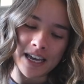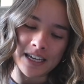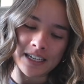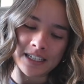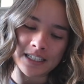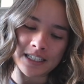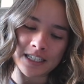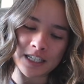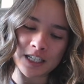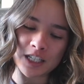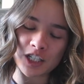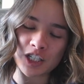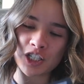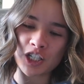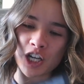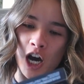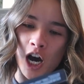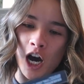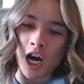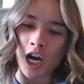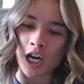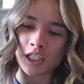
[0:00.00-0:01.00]

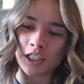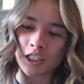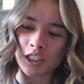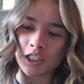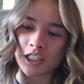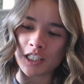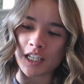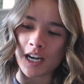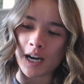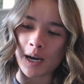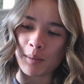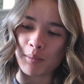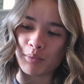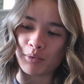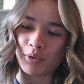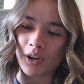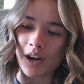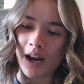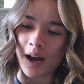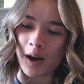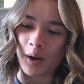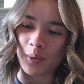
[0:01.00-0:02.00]
Anastasia
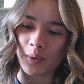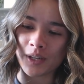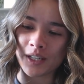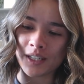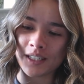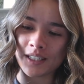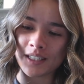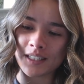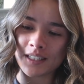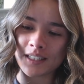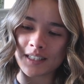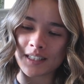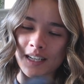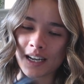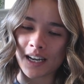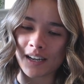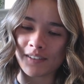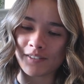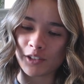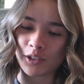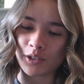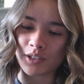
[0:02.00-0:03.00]
Brow Wiz.
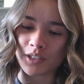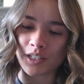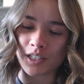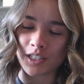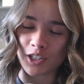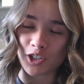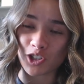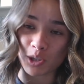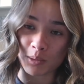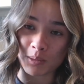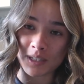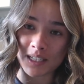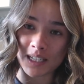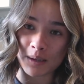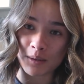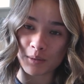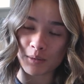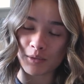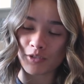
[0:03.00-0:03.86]
I've used this so many times